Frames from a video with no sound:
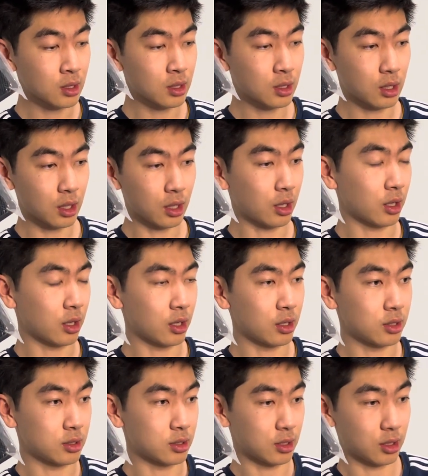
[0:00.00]

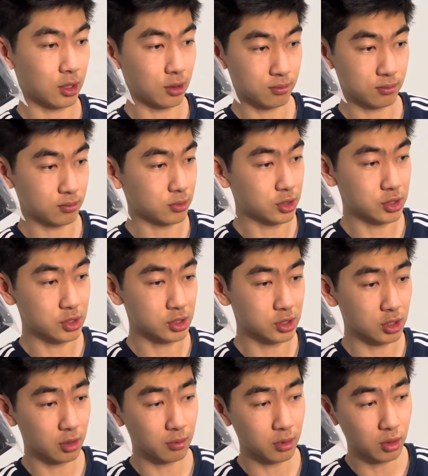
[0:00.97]
And this is
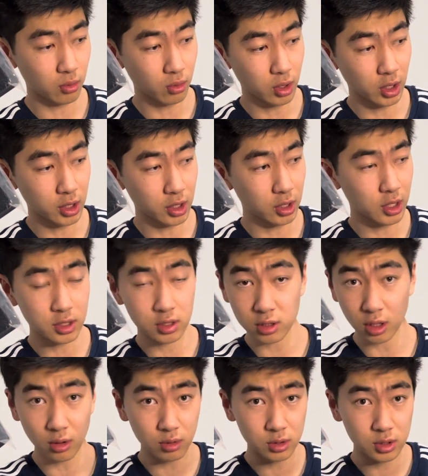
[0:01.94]
going to be really good. It's
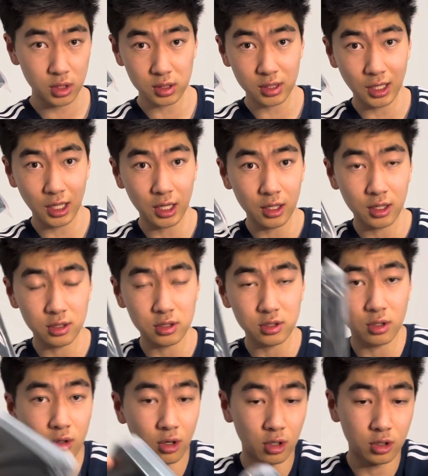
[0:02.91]
always good to get an
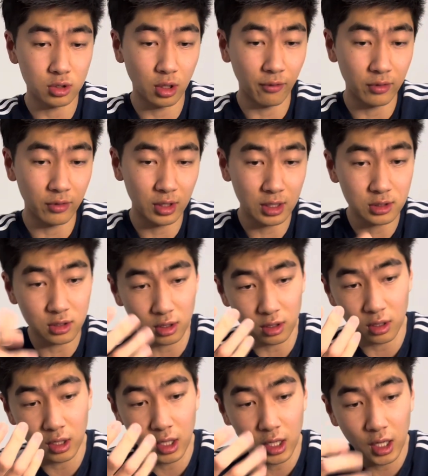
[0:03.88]
external hard drive in case
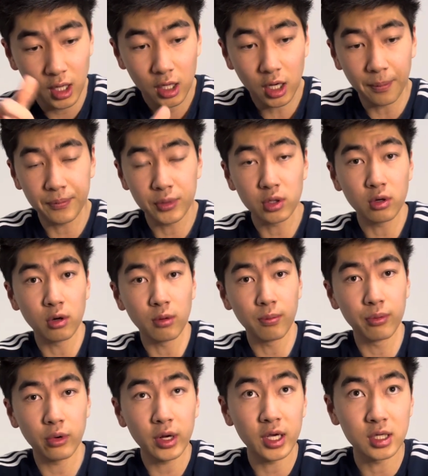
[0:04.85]
your computer
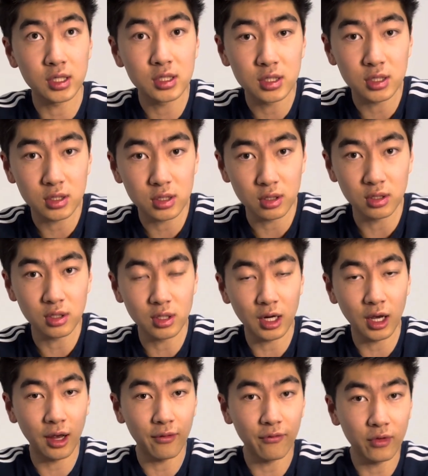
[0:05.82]
breaks, so you can
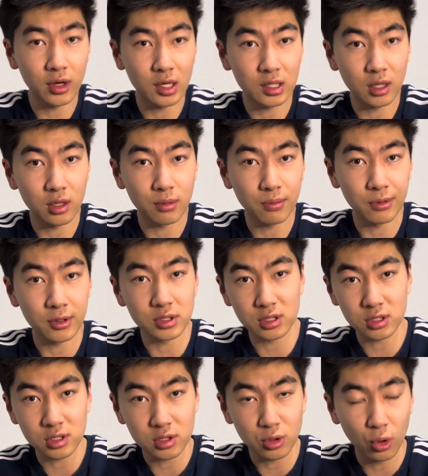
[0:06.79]
have another place to
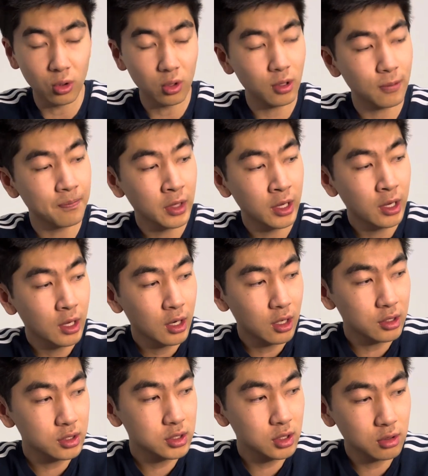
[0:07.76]
store.
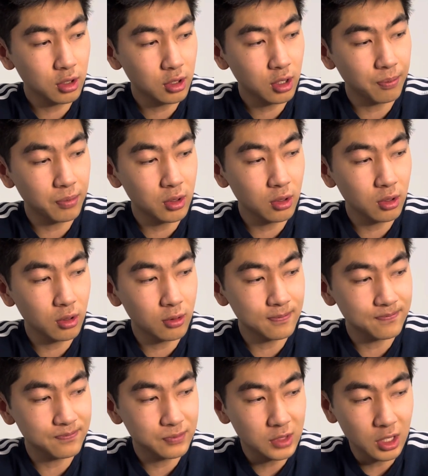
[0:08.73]
Also, your
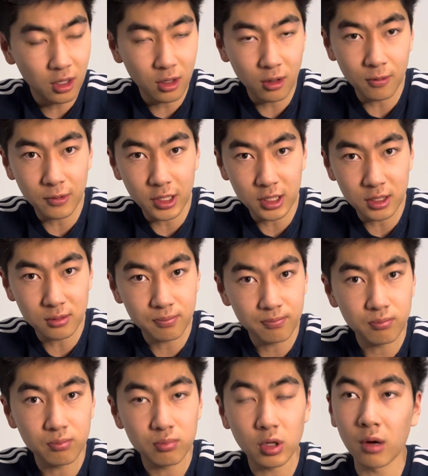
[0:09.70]
computer, it
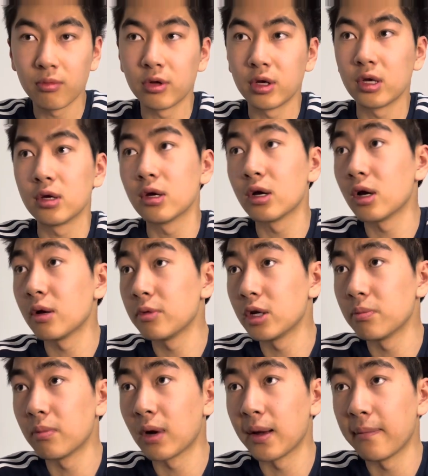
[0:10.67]
probably,
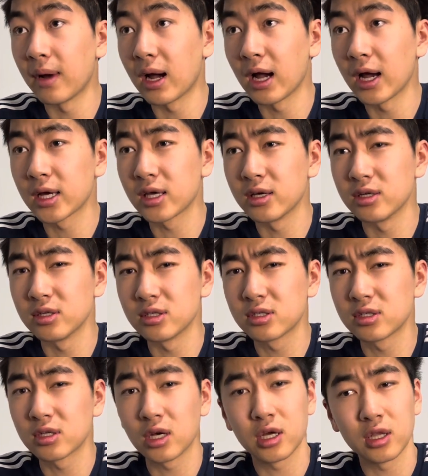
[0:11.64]
my Mac
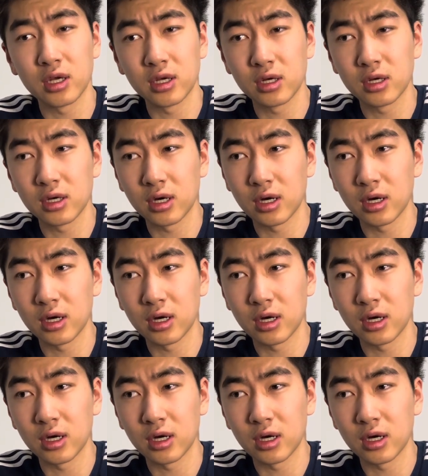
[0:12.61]
is, I think,